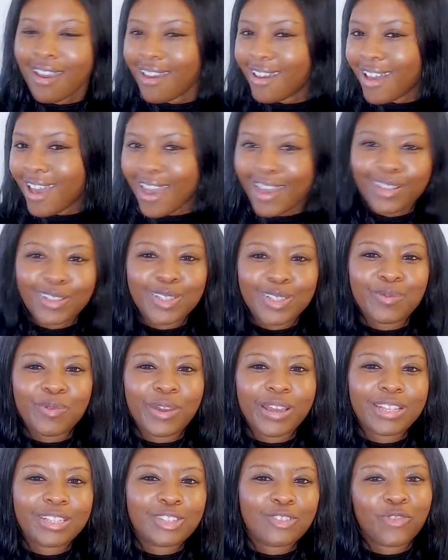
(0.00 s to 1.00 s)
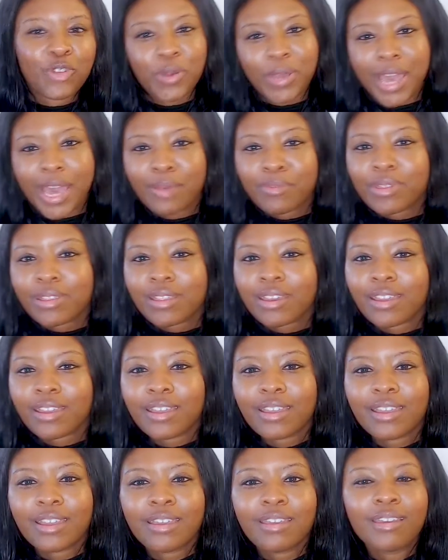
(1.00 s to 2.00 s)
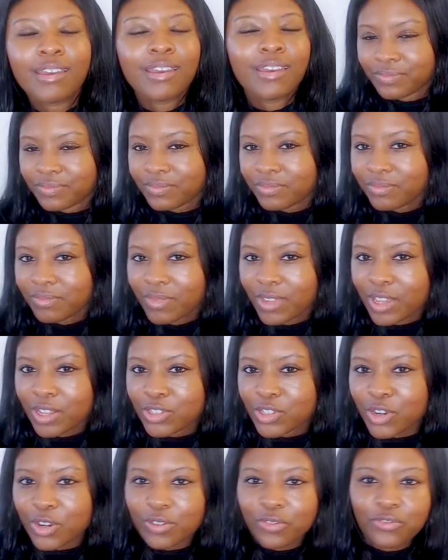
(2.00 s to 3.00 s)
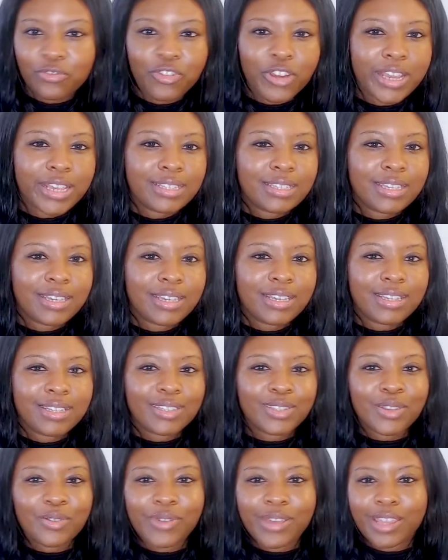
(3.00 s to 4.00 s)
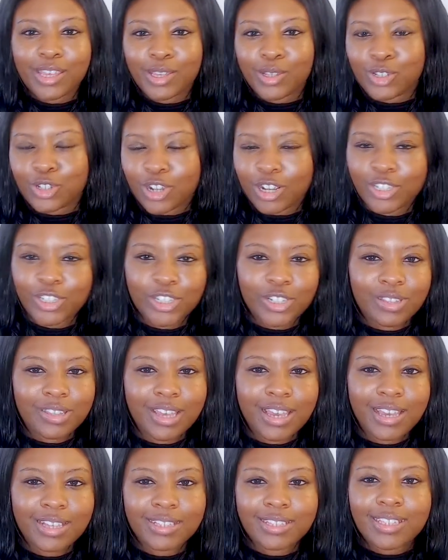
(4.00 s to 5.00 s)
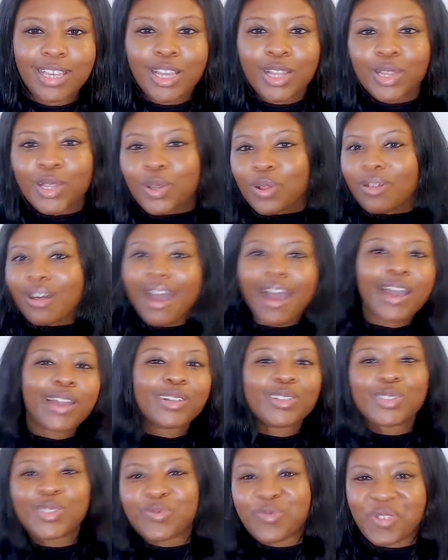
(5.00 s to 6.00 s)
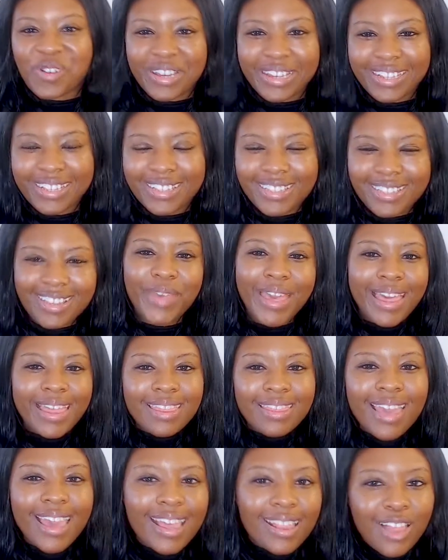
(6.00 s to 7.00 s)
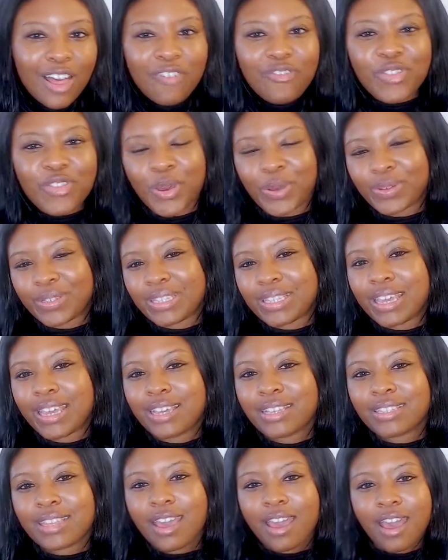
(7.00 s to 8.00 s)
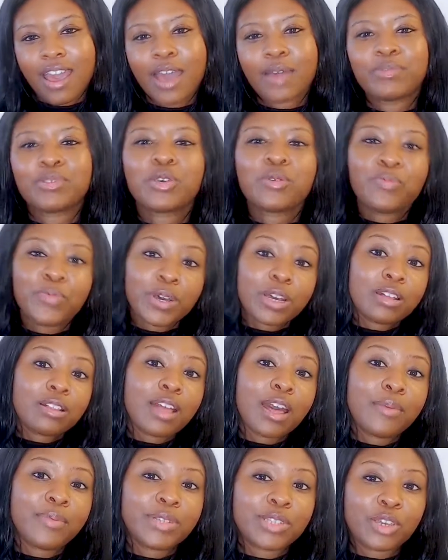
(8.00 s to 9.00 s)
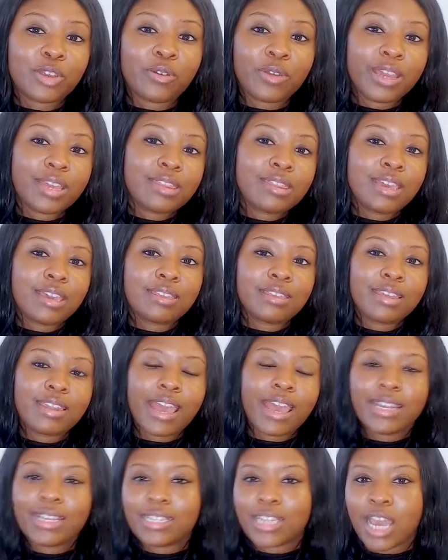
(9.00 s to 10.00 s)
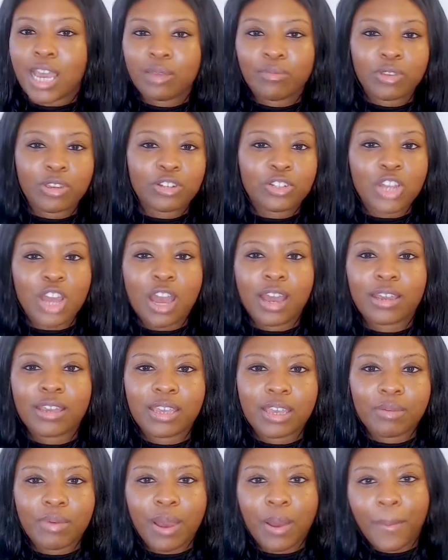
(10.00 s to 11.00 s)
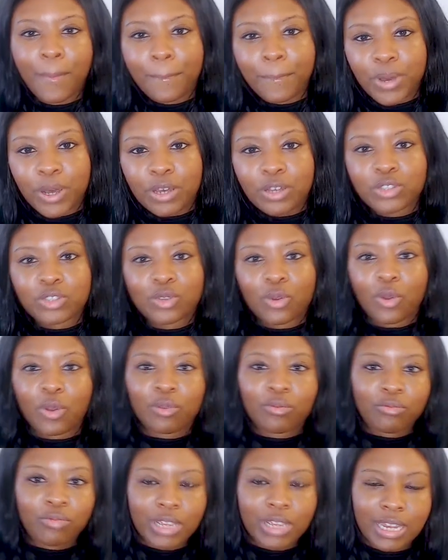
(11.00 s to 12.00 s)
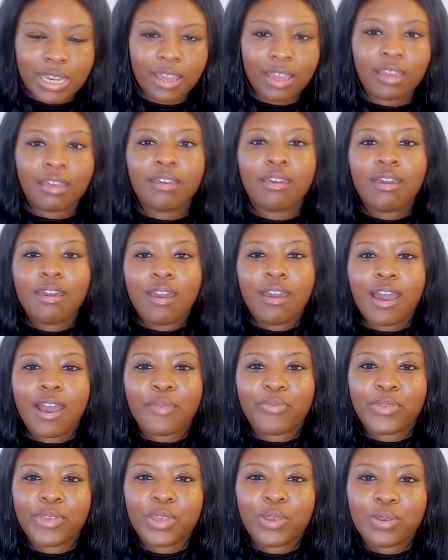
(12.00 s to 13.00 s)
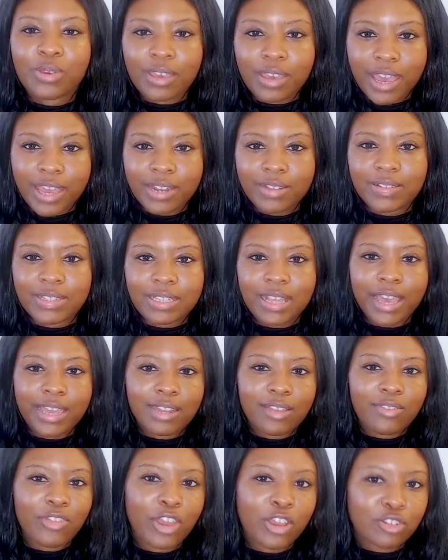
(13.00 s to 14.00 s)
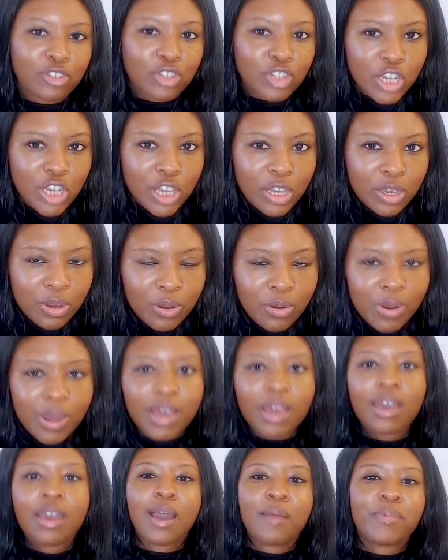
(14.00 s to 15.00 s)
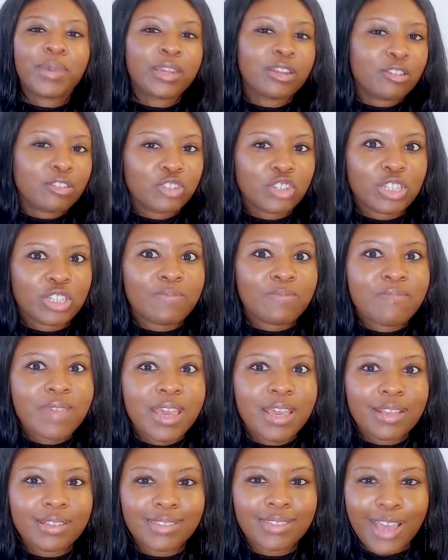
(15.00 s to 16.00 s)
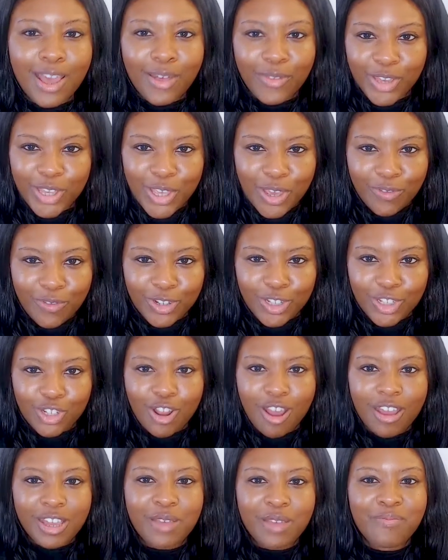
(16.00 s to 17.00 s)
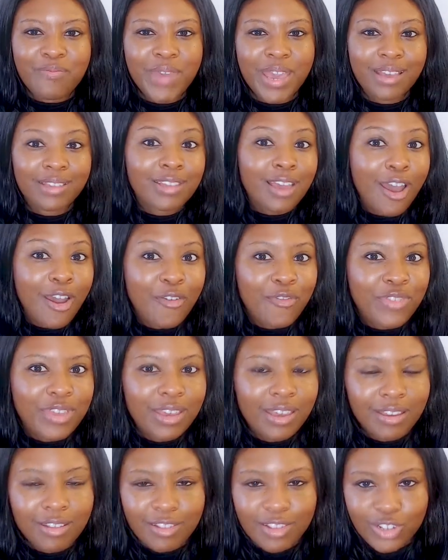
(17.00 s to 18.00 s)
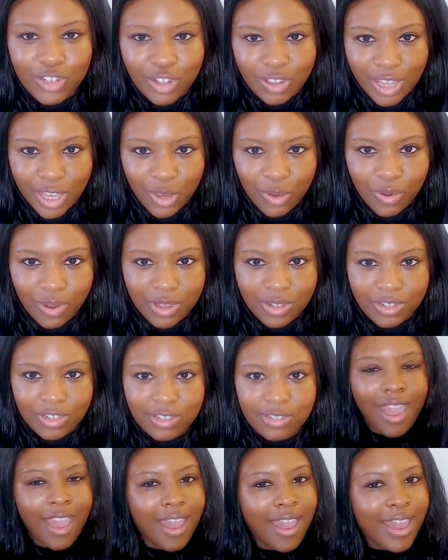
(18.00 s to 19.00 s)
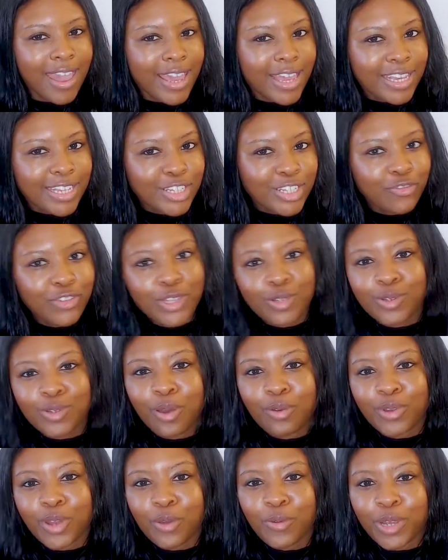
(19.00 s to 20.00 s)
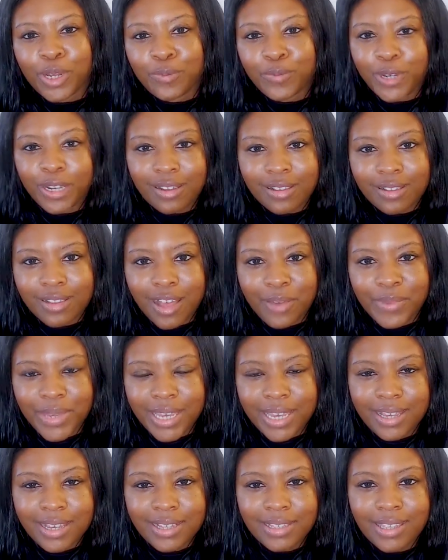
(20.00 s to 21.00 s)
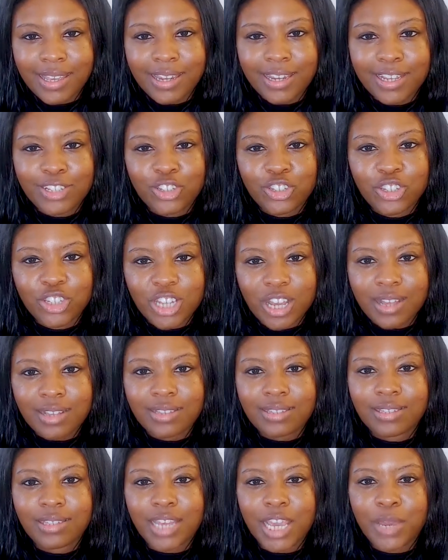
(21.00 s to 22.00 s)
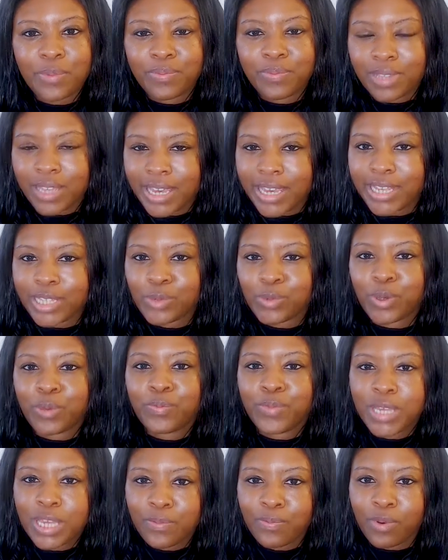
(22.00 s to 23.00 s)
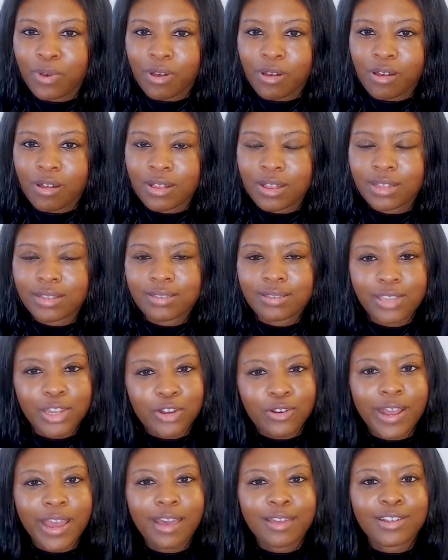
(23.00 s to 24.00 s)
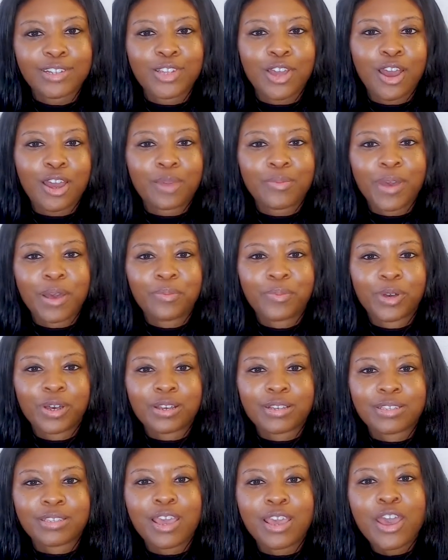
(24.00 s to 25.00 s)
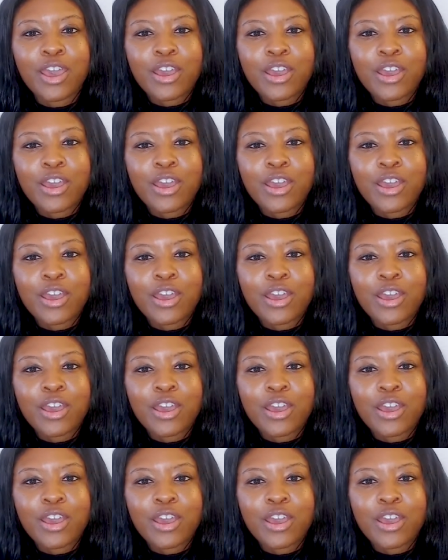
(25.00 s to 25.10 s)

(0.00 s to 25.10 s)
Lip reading: IELTS points. Vocabulary, certain phrases, the way that you structure things. It's like little IELTS points. They love those things. So book club is a great thing that anytime you're talking about books or reading, that you can kind of slide in there too. And it'll just make it sound like you have a strong command of the English language. And if you don't know what a book club is, it is just a place where people sit around and talk about books.